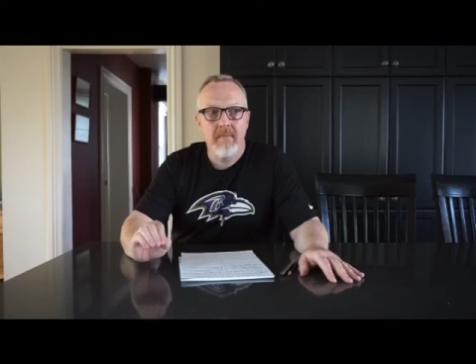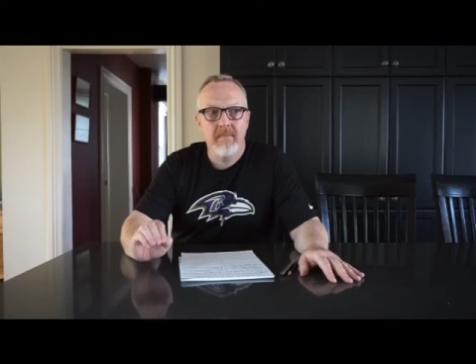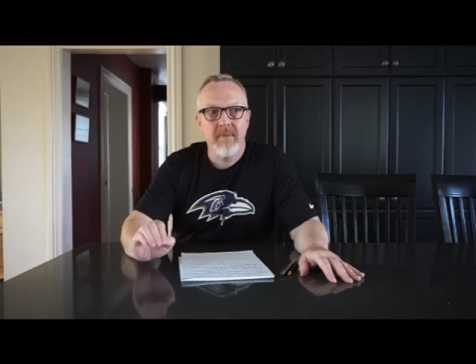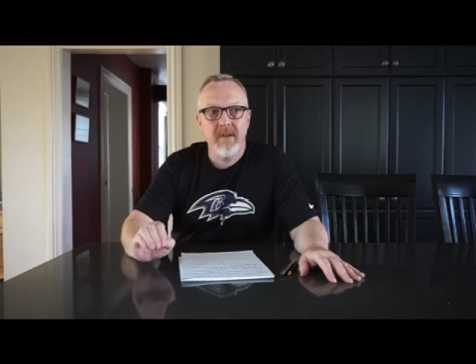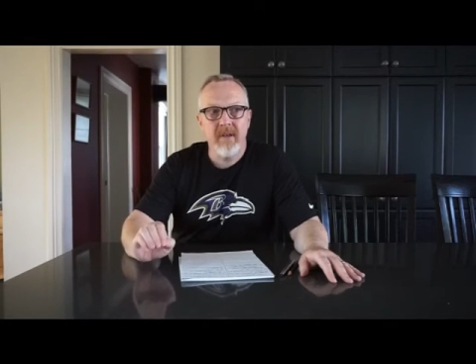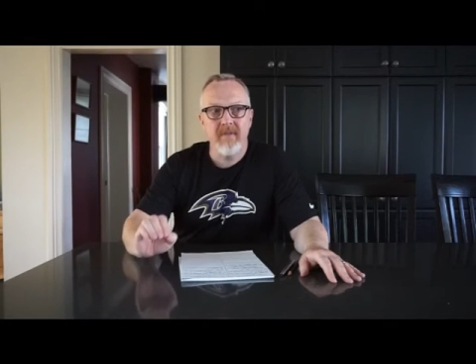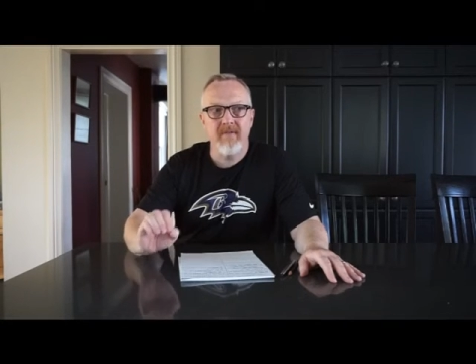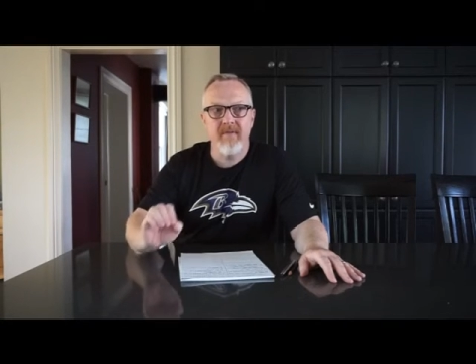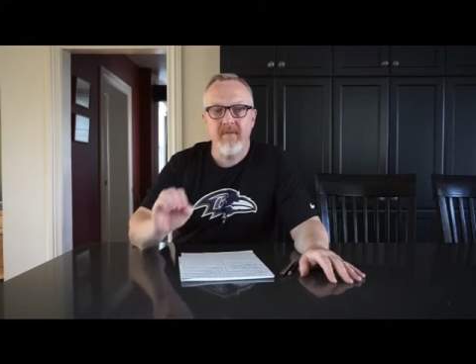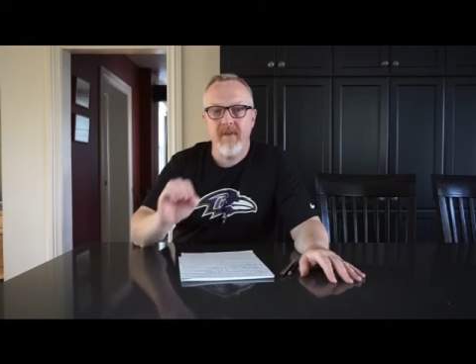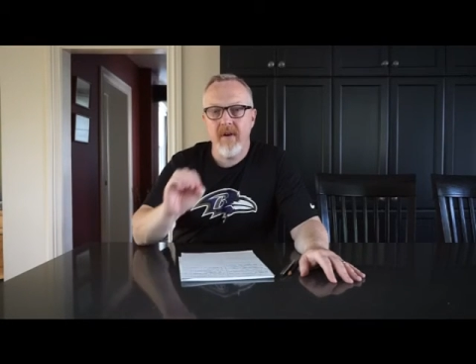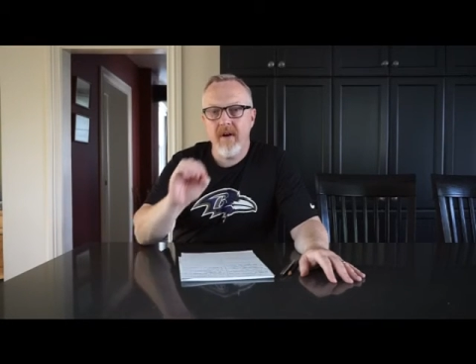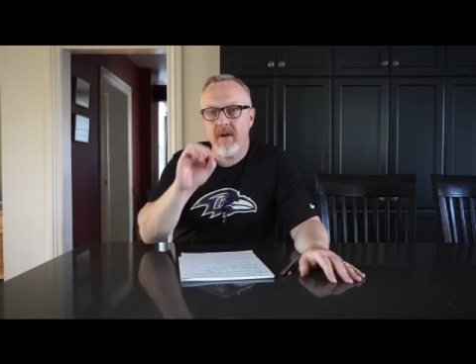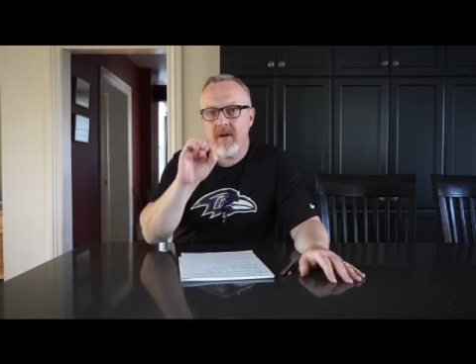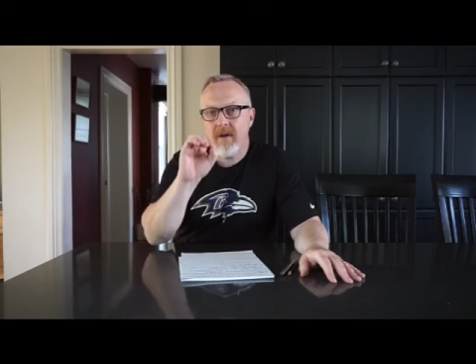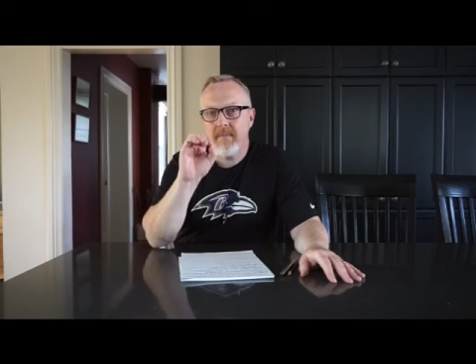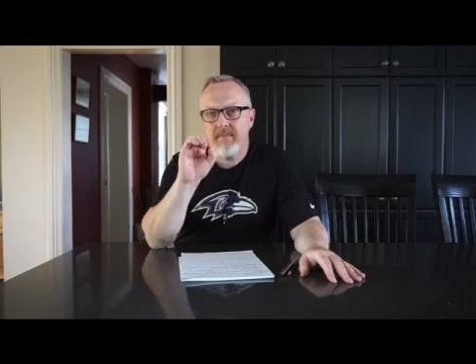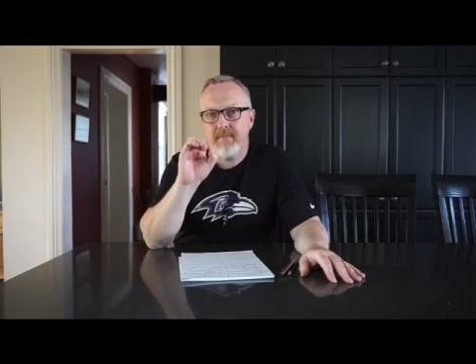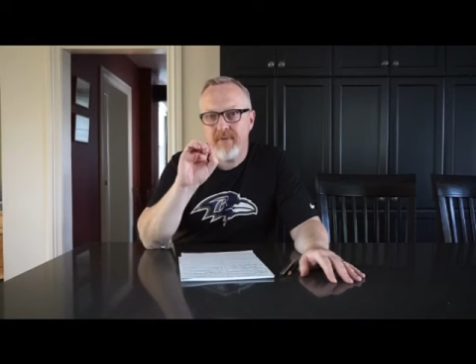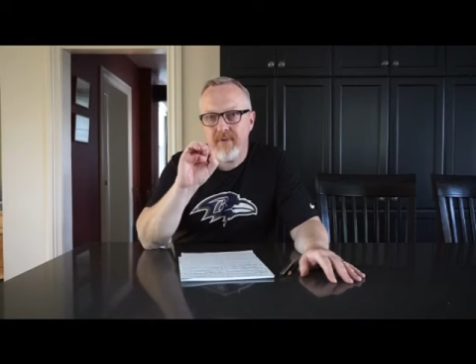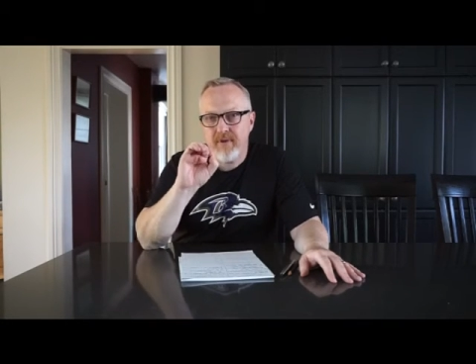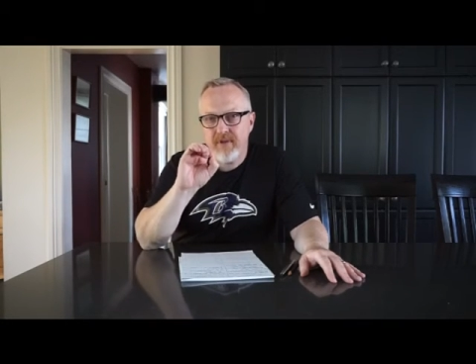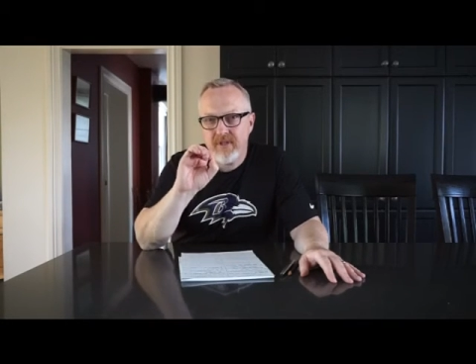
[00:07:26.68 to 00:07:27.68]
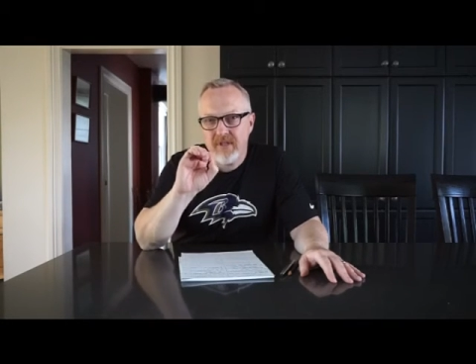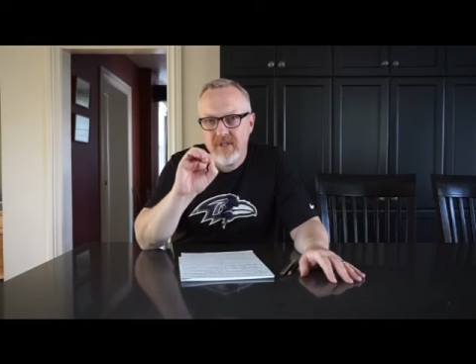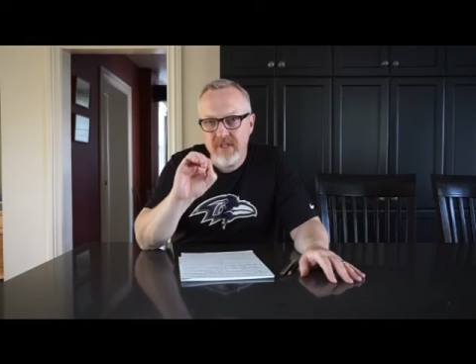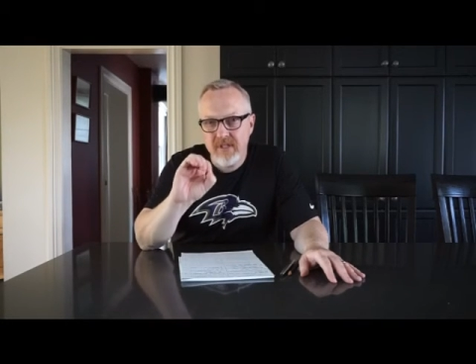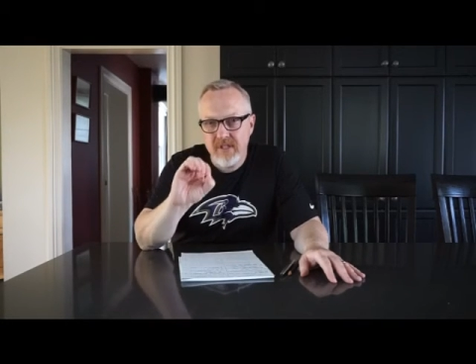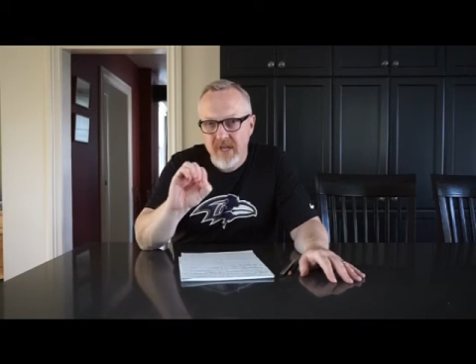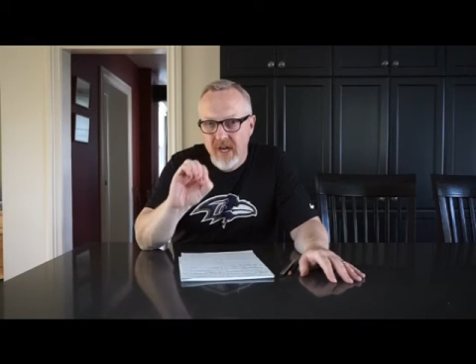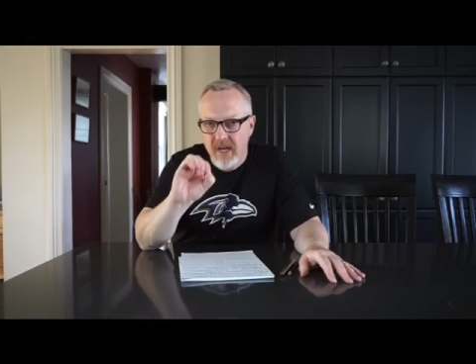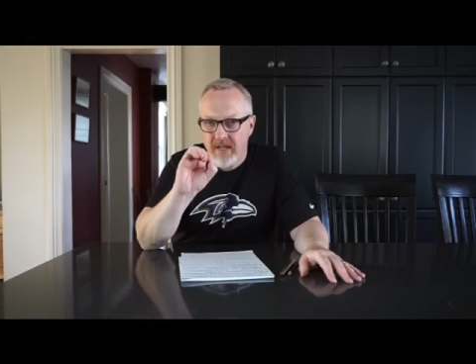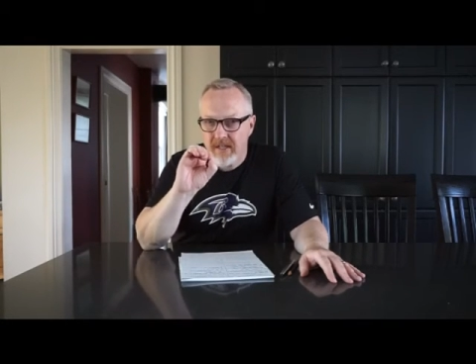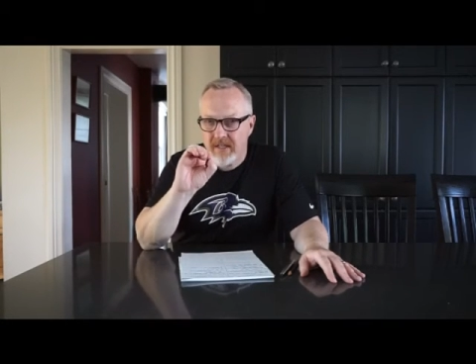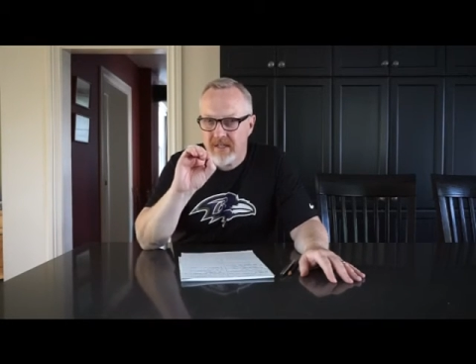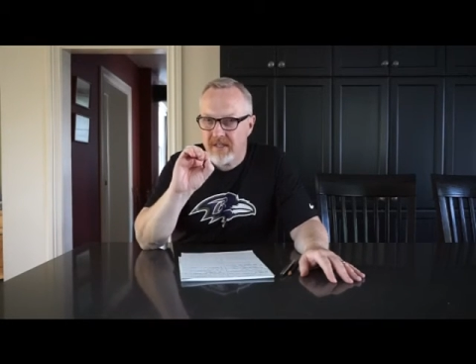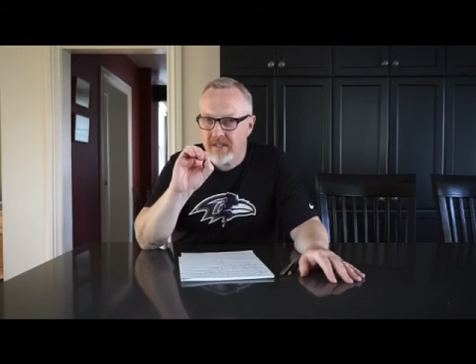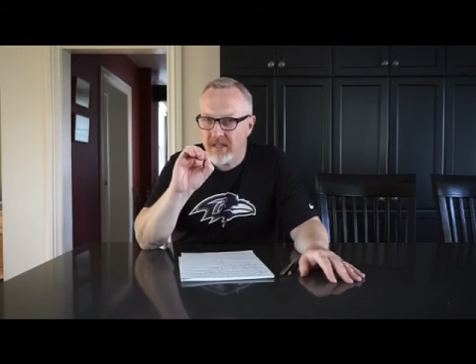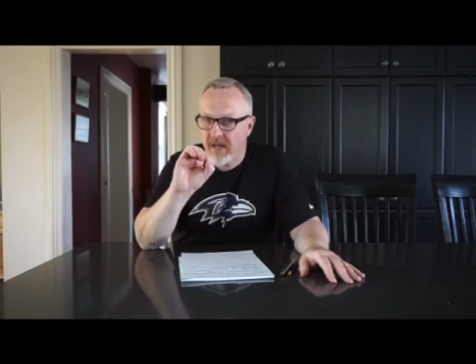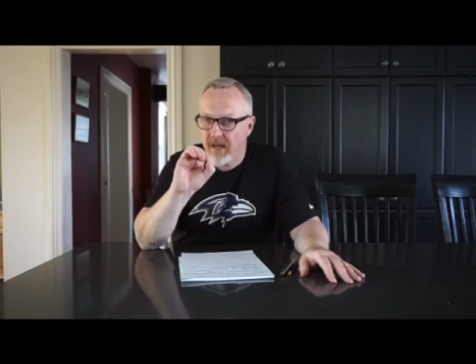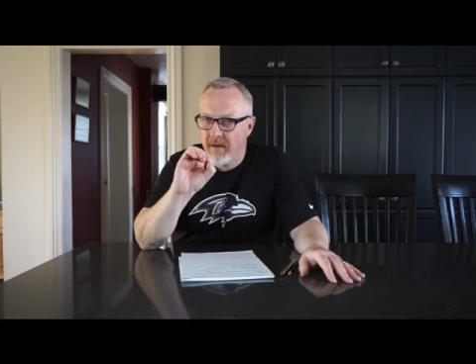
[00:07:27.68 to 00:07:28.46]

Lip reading: be very precise